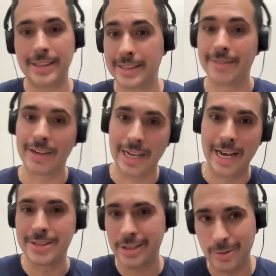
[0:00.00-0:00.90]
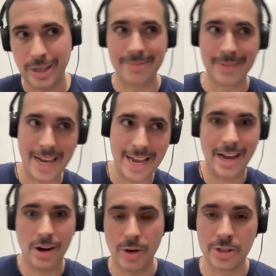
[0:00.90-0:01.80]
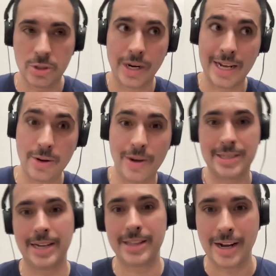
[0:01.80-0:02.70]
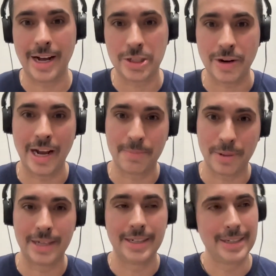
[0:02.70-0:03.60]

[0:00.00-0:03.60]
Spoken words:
And then they realize, you know what, hey, I don't want to do it. I know I signed the contract, but...